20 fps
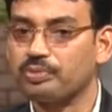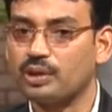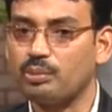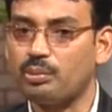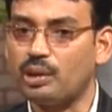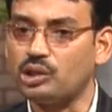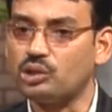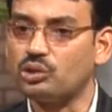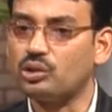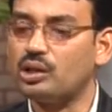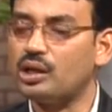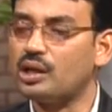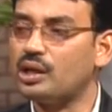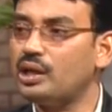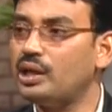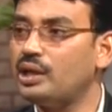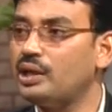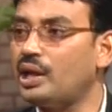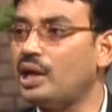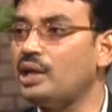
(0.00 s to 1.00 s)

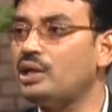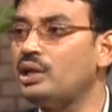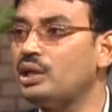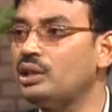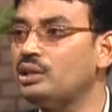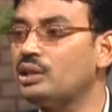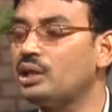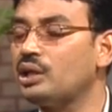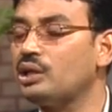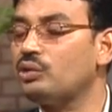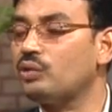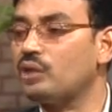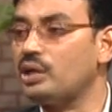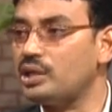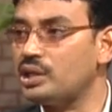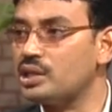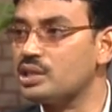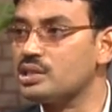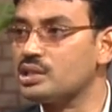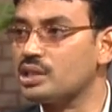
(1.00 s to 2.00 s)
particularly in 19th and
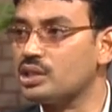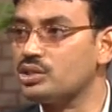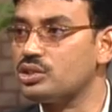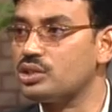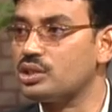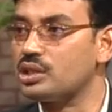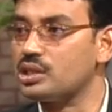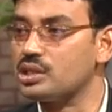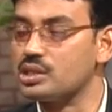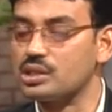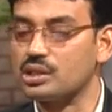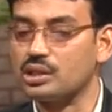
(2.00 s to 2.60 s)
20th centuries,